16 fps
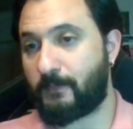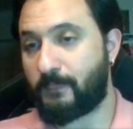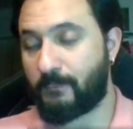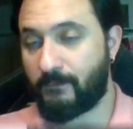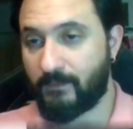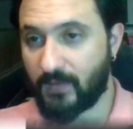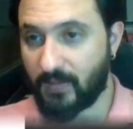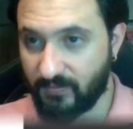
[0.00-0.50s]

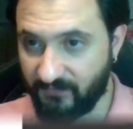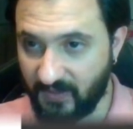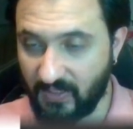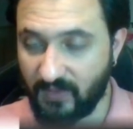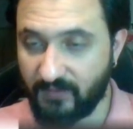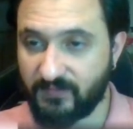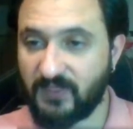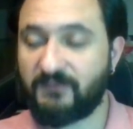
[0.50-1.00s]
We have
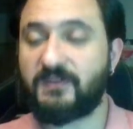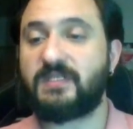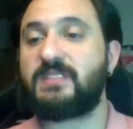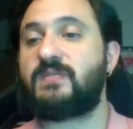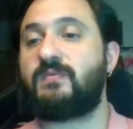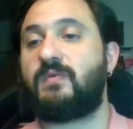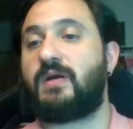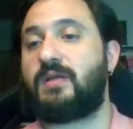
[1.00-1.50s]
different
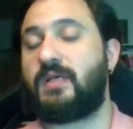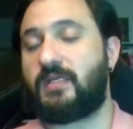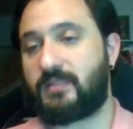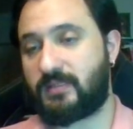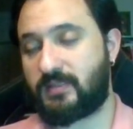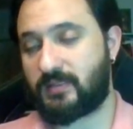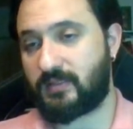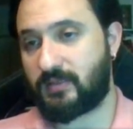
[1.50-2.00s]
variants.
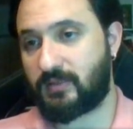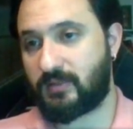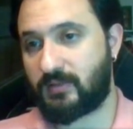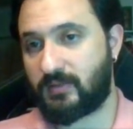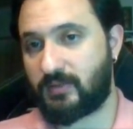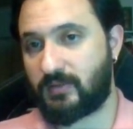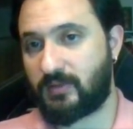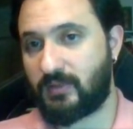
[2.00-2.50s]

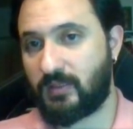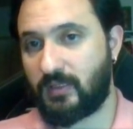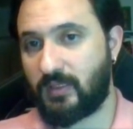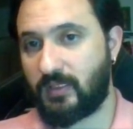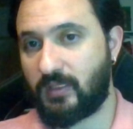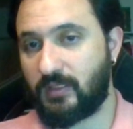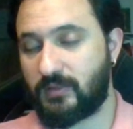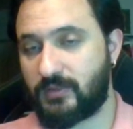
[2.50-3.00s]

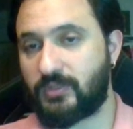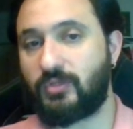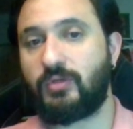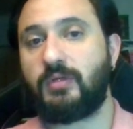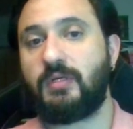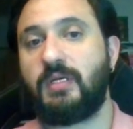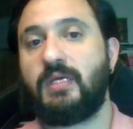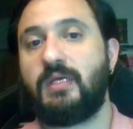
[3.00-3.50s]
So
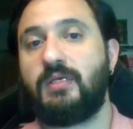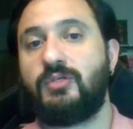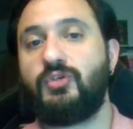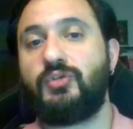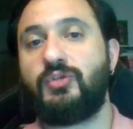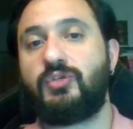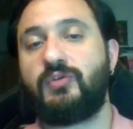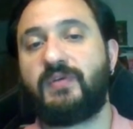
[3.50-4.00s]
you need to
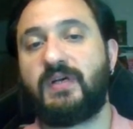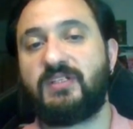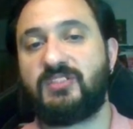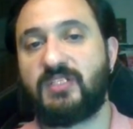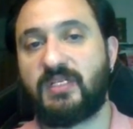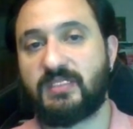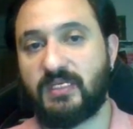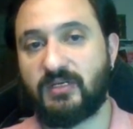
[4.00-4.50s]
find just a
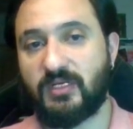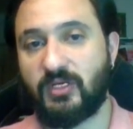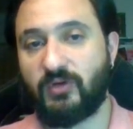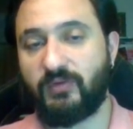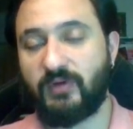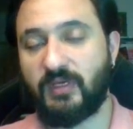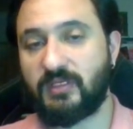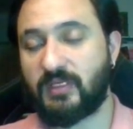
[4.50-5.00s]
renovate
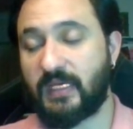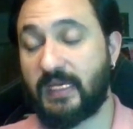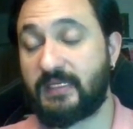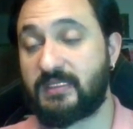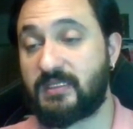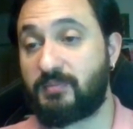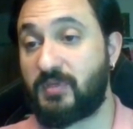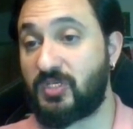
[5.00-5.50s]

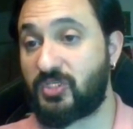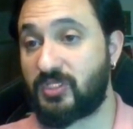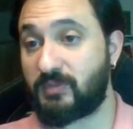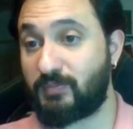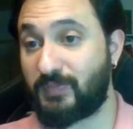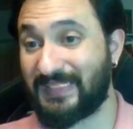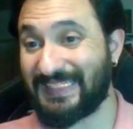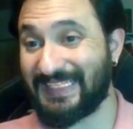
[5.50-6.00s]
exhibition
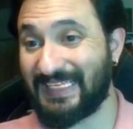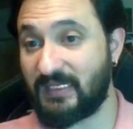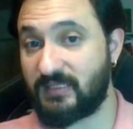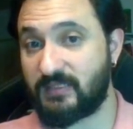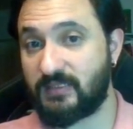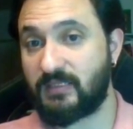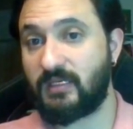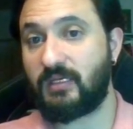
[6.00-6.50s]
place
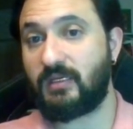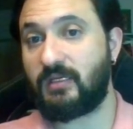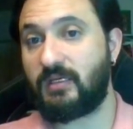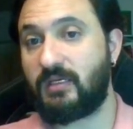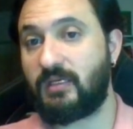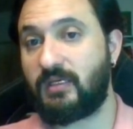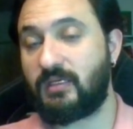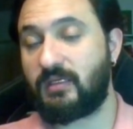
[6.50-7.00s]

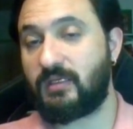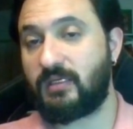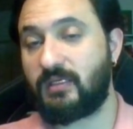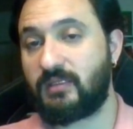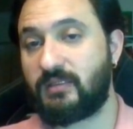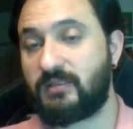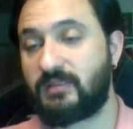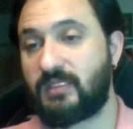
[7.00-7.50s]

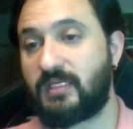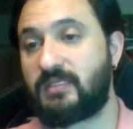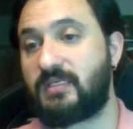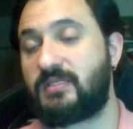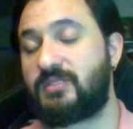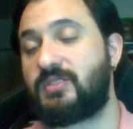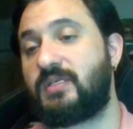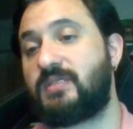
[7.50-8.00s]
that is
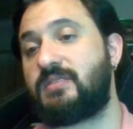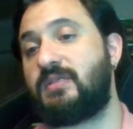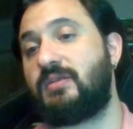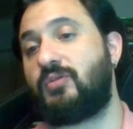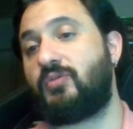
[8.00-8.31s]
just renovated.